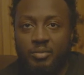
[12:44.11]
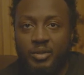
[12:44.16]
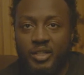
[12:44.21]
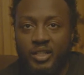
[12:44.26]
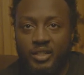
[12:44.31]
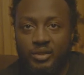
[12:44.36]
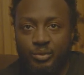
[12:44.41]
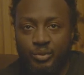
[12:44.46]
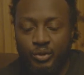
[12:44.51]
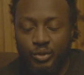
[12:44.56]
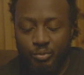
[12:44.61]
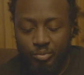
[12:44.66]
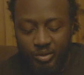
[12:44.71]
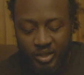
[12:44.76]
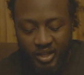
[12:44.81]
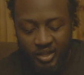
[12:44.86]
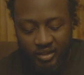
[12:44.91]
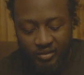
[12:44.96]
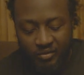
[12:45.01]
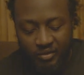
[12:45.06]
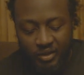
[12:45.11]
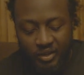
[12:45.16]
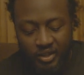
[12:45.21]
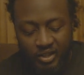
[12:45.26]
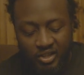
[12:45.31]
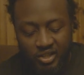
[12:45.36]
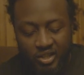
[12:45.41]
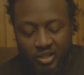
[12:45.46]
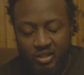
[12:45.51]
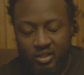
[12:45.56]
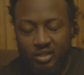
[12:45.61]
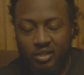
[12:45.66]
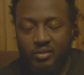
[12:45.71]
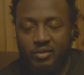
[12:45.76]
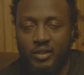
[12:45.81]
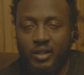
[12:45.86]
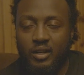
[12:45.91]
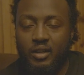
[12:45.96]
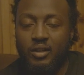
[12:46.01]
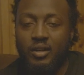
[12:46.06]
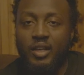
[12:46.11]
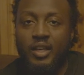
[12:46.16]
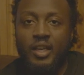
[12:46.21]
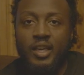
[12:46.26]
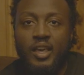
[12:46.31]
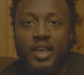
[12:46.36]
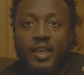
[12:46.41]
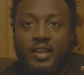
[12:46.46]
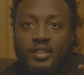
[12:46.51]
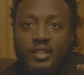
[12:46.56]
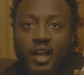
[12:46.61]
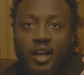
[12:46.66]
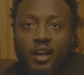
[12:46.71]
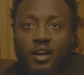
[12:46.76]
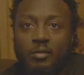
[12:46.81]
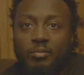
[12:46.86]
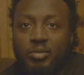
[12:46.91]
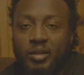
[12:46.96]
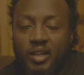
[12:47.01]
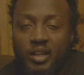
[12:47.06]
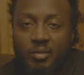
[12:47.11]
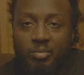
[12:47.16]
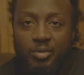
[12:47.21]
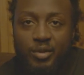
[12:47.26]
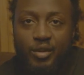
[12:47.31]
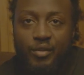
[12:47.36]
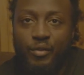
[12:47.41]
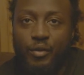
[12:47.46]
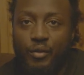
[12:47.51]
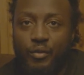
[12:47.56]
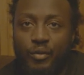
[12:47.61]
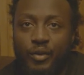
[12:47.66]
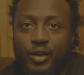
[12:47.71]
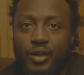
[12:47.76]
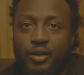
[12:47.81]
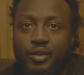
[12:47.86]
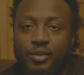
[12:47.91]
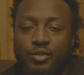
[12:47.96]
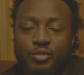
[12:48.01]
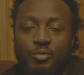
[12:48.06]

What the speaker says: because when you plug the shit into the phone, it's not going to play a preview for you.